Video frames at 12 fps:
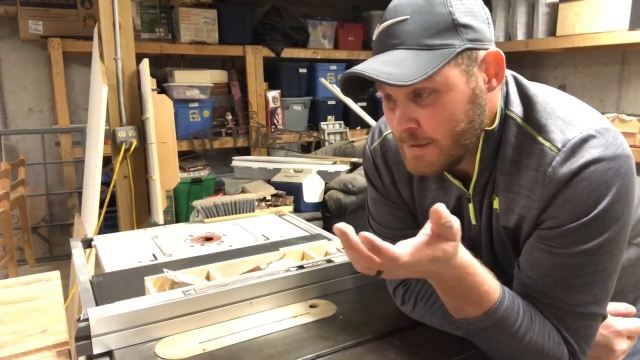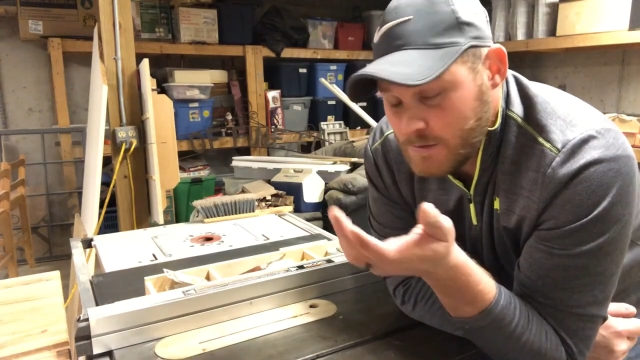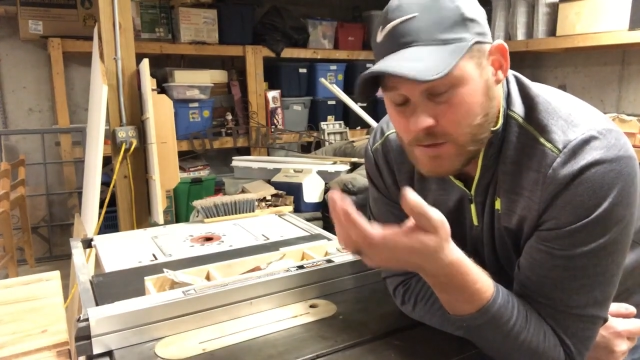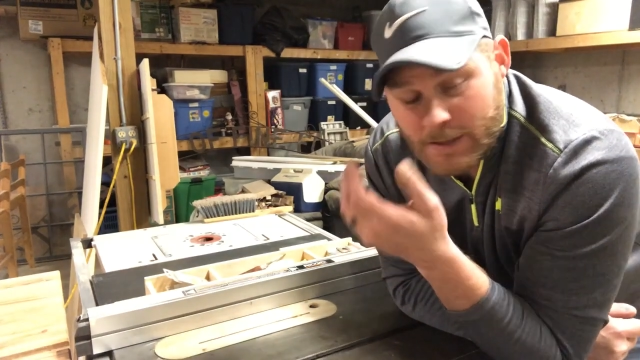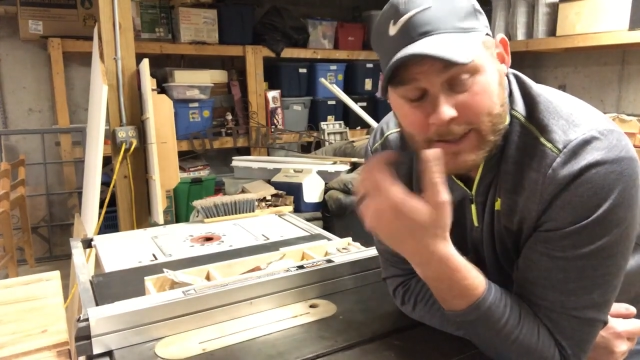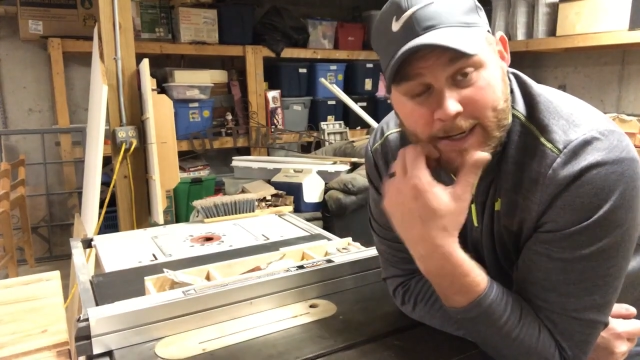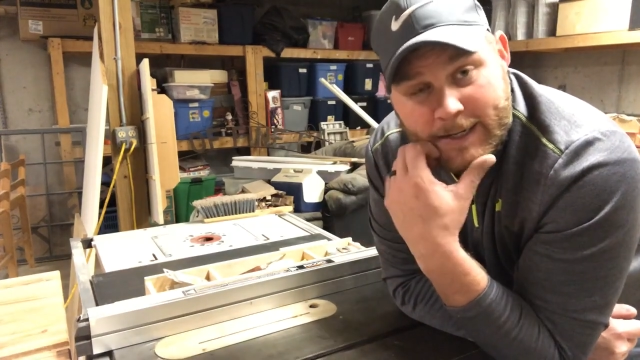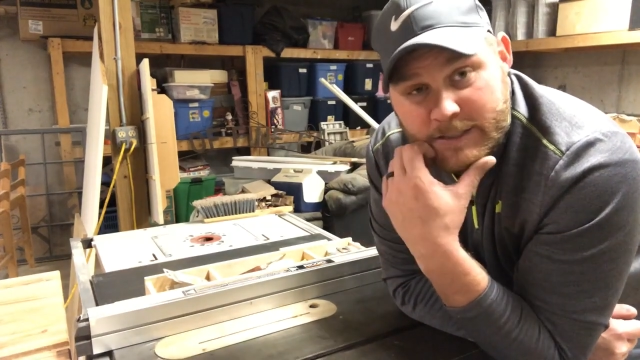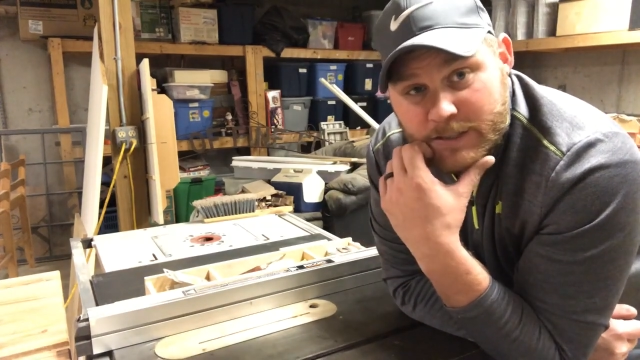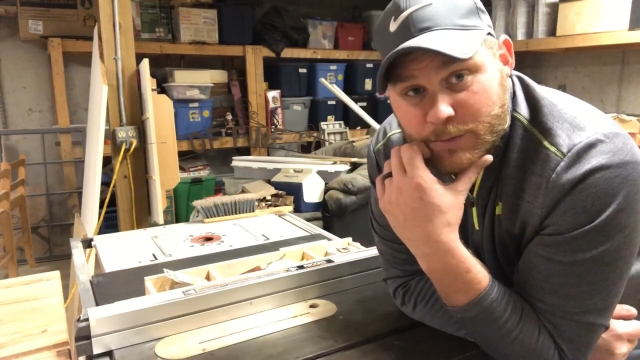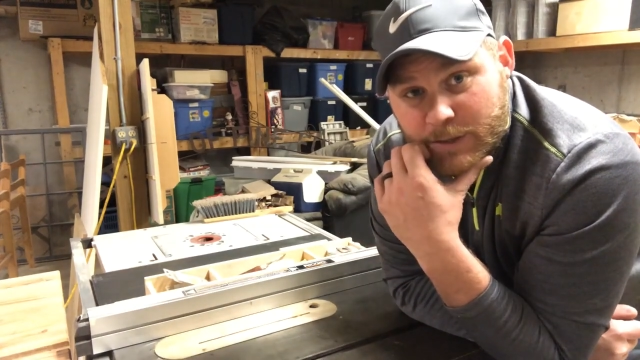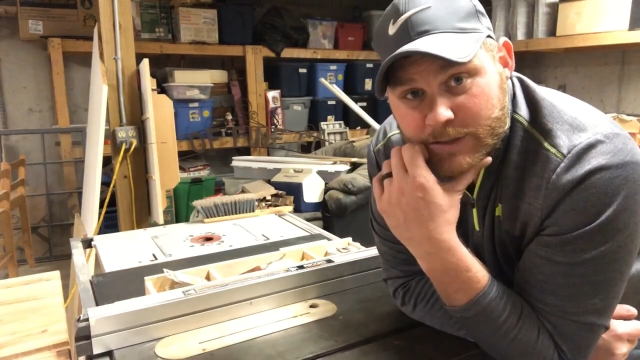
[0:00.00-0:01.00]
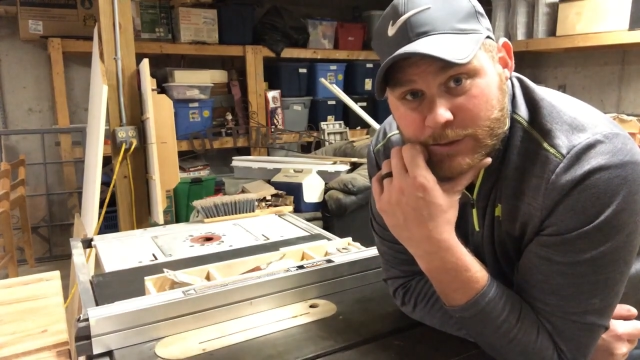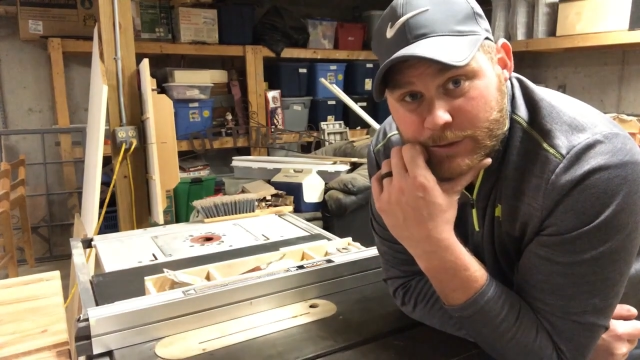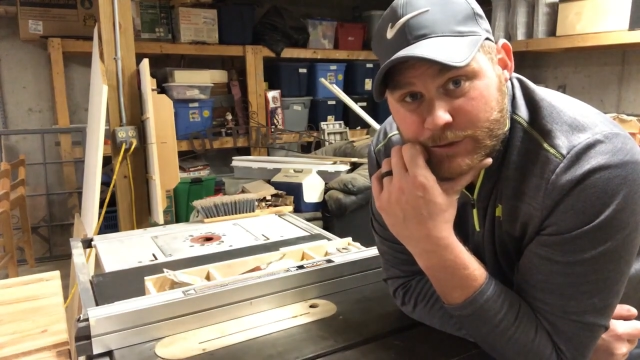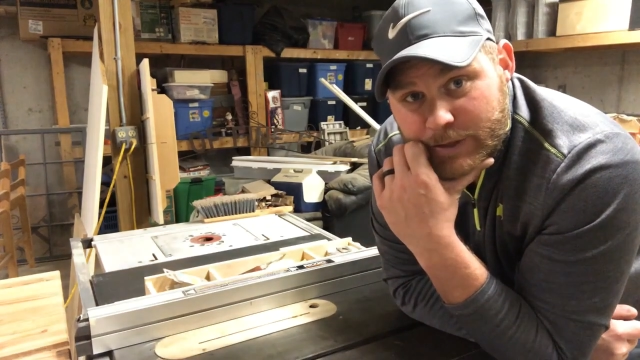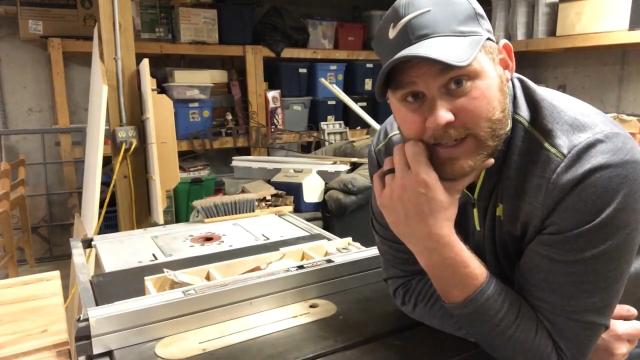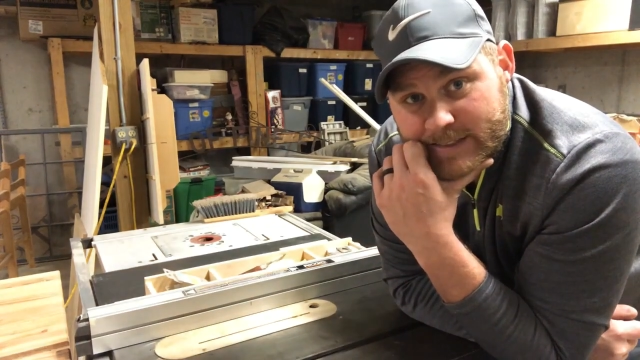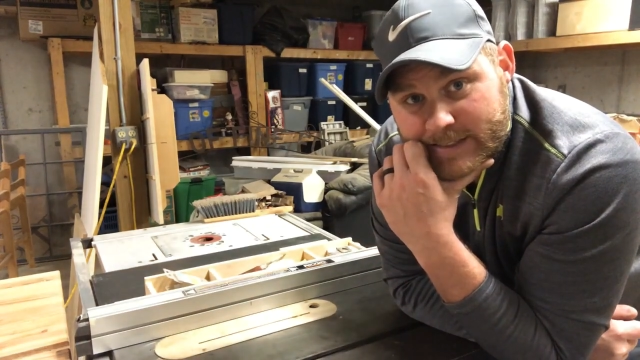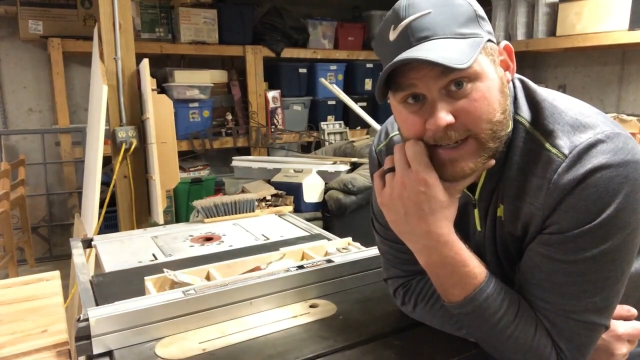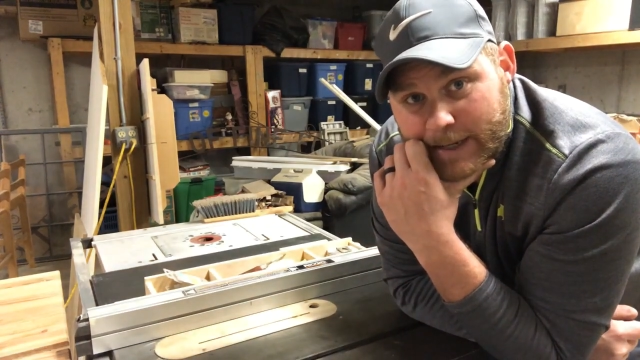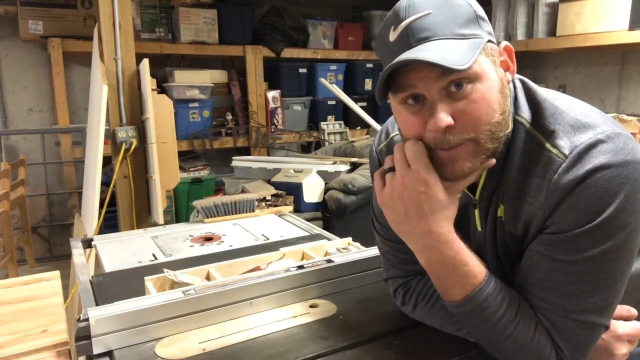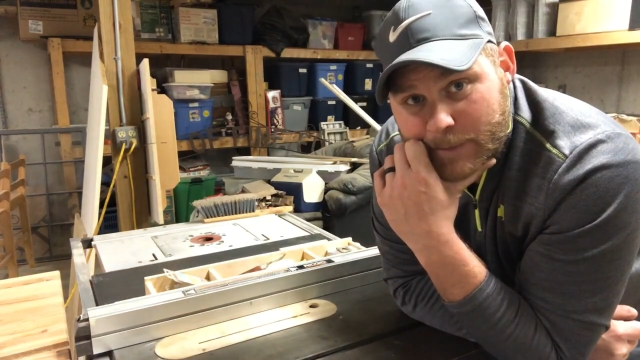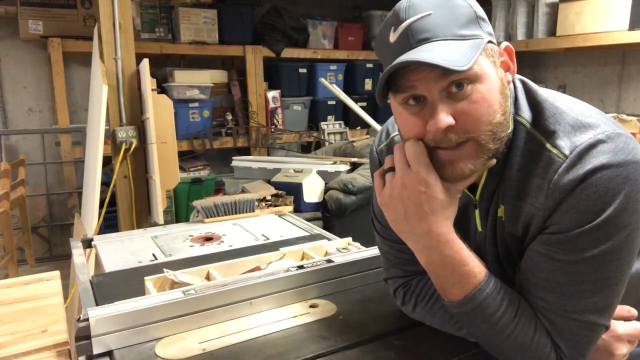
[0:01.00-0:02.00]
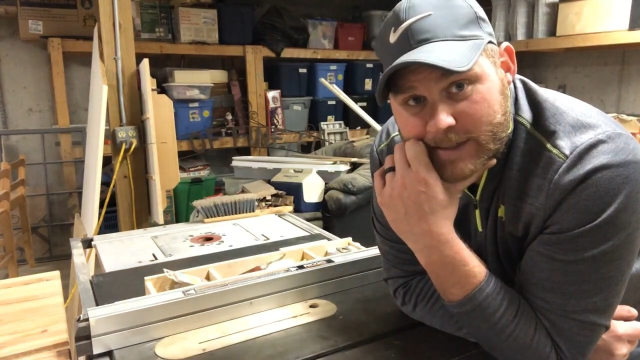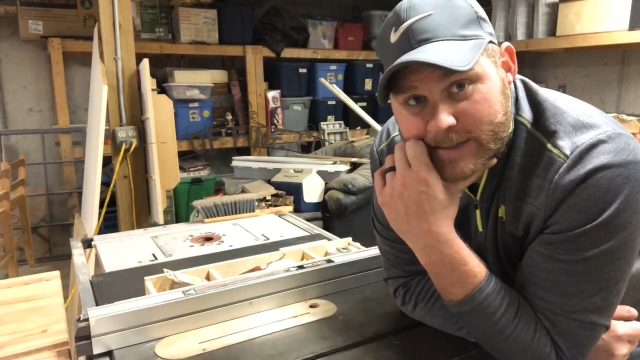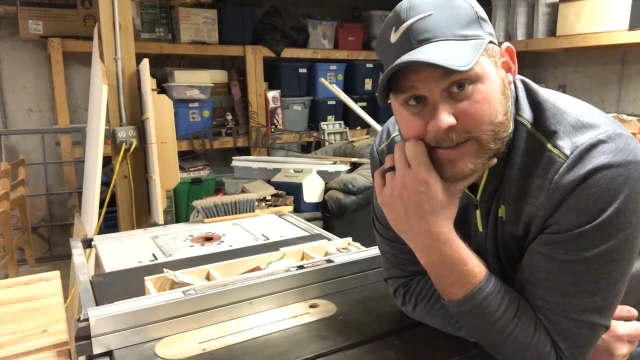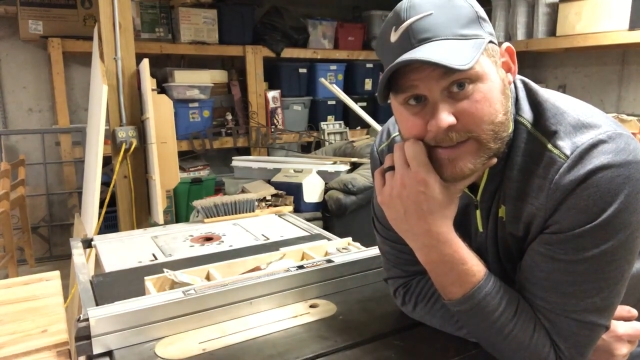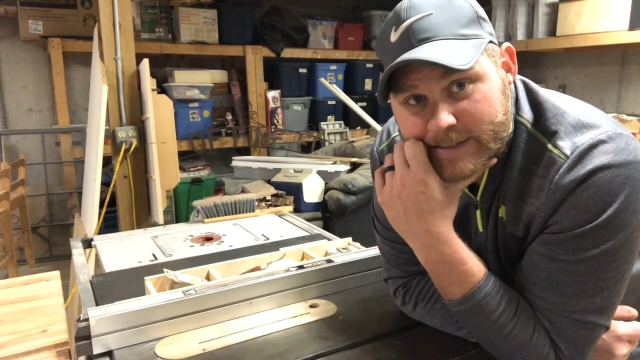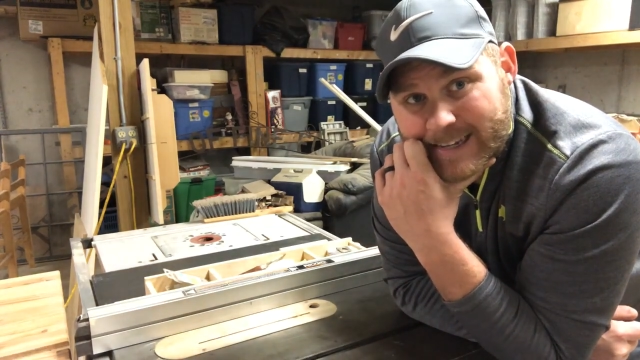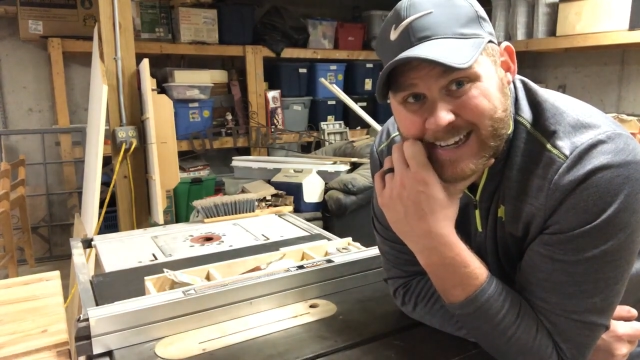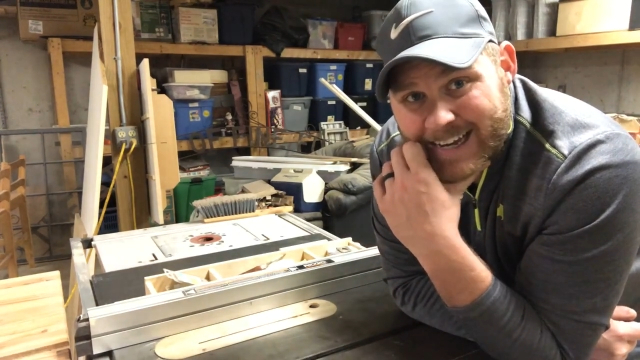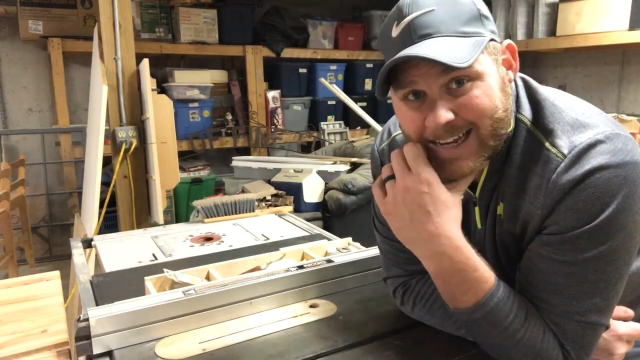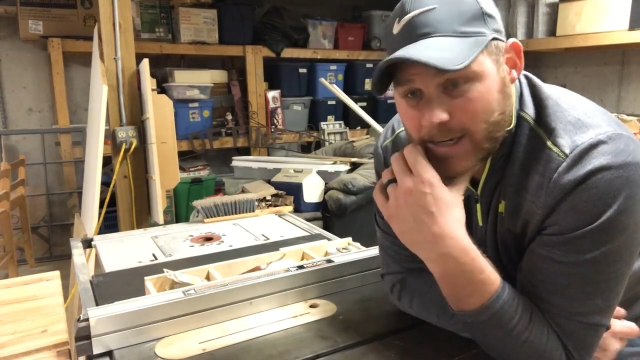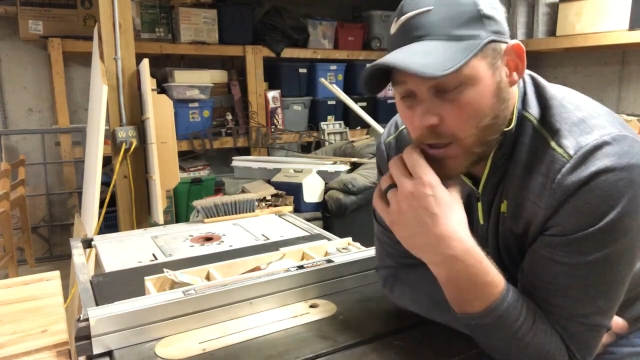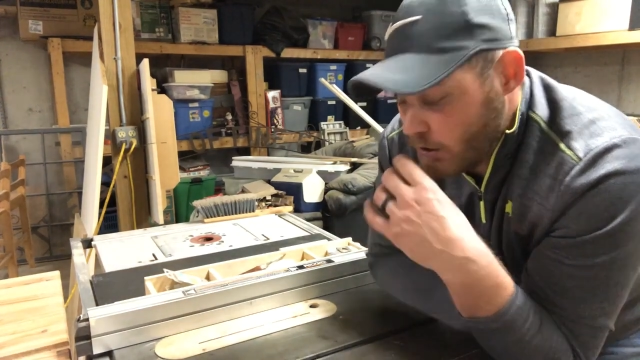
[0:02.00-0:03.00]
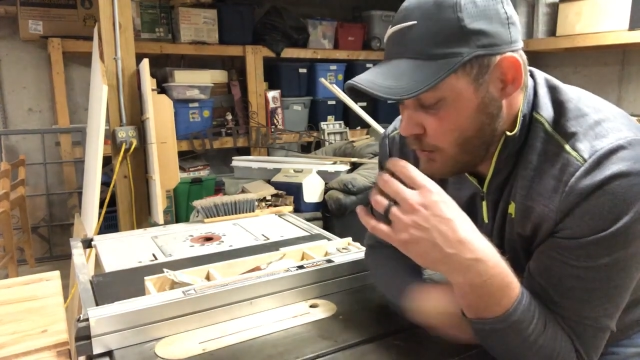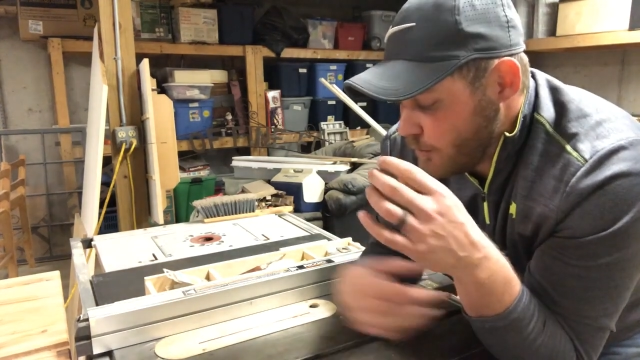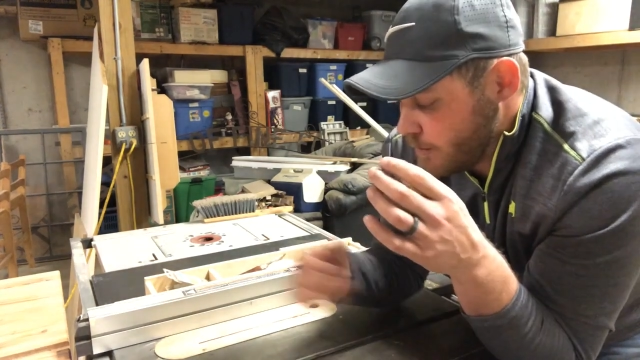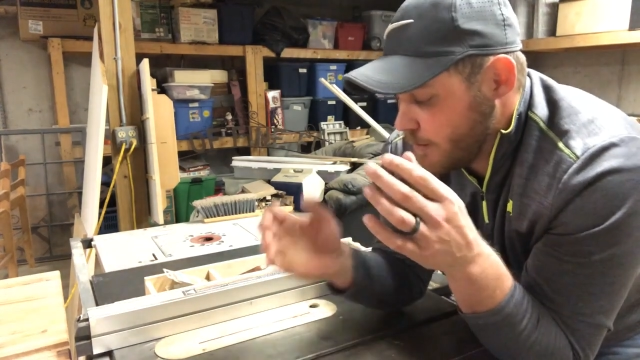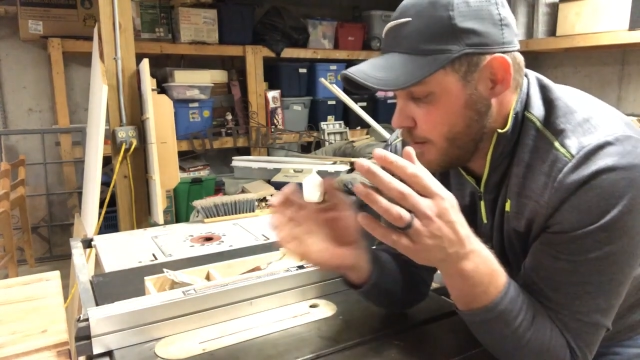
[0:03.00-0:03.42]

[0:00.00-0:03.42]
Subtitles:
So yeah, I just wanted to address that because I know,